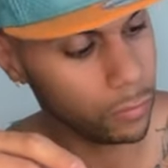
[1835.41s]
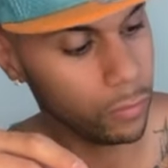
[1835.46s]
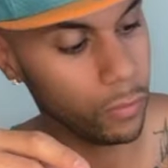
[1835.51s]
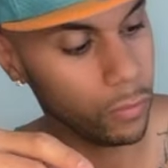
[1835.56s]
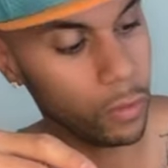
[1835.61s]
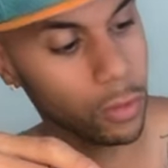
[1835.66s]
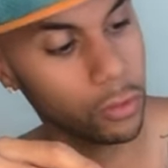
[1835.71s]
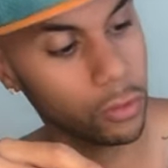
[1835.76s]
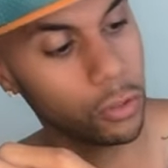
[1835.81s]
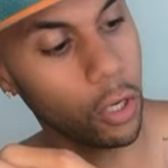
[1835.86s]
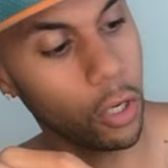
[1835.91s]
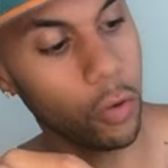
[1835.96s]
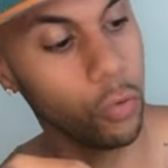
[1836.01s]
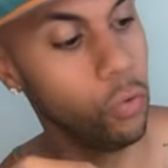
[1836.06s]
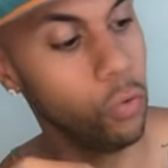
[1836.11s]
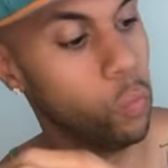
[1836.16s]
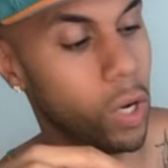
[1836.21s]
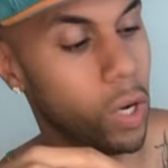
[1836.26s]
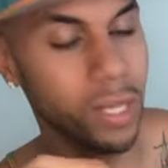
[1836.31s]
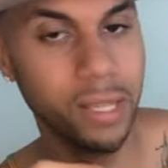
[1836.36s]
So you
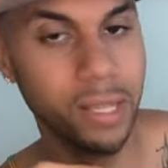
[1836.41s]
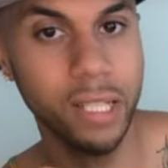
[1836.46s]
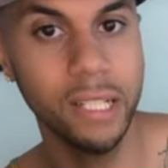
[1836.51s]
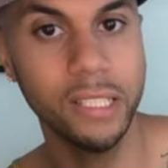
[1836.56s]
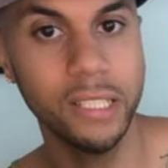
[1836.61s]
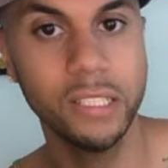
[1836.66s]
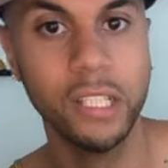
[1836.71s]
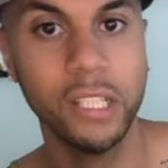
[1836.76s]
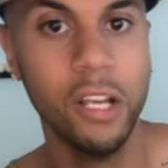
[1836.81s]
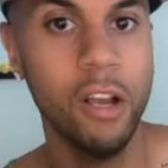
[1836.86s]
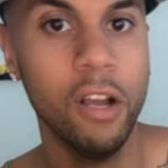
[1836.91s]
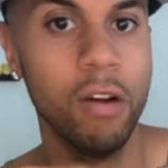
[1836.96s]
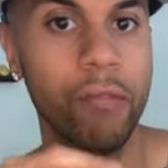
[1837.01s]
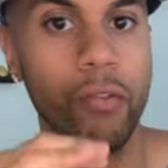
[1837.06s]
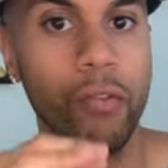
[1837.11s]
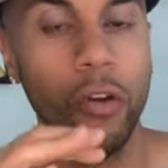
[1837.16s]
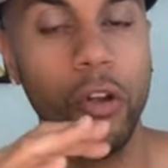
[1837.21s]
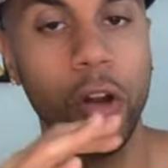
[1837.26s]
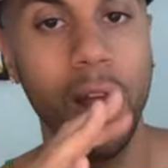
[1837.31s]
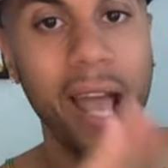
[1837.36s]
want this for
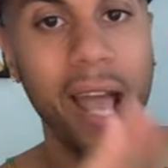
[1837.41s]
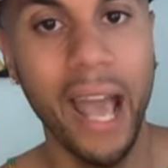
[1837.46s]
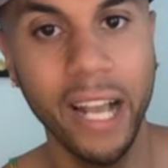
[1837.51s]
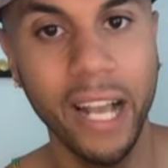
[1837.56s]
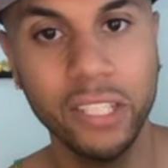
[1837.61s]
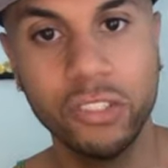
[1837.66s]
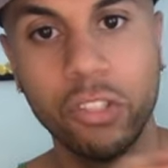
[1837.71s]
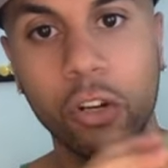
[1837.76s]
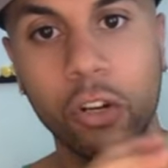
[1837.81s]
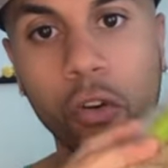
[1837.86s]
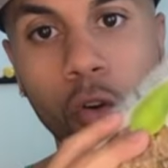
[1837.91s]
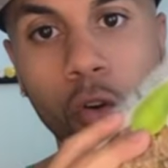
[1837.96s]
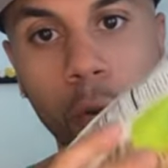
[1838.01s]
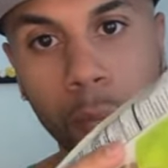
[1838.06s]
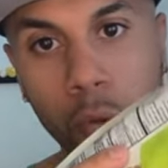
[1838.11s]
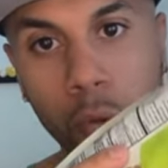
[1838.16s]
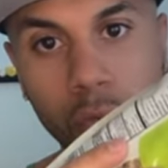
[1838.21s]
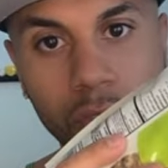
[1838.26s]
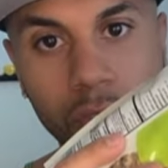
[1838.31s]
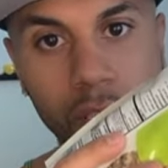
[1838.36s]
your external
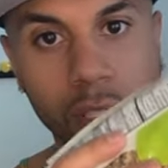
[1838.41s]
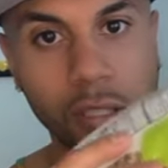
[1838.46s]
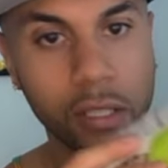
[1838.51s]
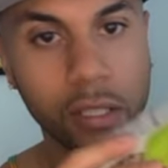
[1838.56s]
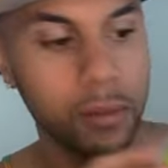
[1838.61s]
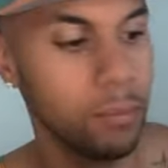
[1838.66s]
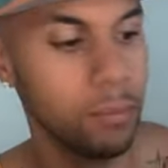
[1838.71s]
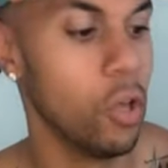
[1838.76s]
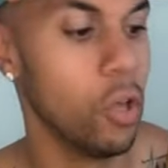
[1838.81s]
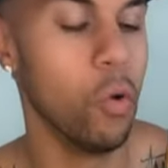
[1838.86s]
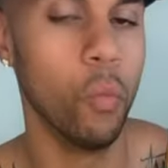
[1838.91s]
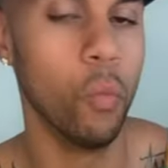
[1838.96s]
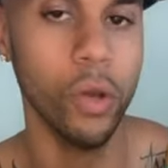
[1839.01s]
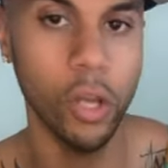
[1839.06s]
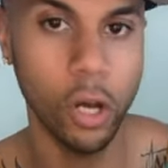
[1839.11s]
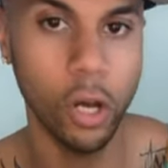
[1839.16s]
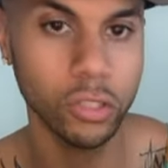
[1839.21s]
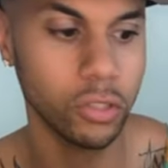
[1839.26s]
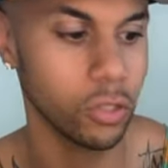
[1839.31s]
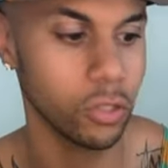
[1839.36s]
immune system. We
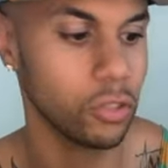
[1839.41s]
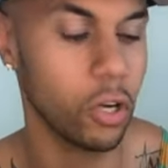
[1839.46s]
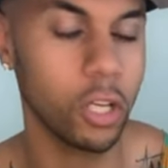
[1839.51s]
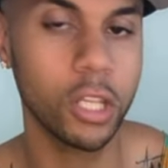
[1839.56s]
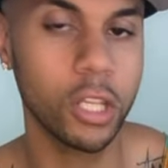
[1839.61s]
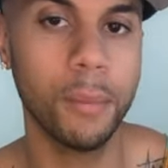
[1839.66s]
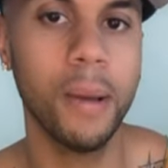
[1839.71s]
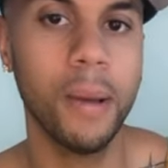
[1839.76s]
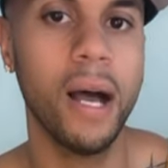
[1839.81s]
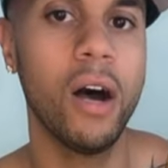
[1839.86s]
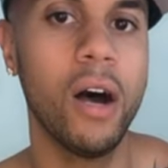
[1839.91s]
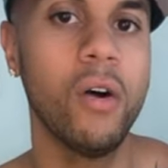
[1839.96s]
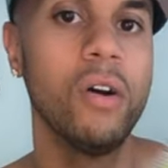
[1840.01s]
also talked about,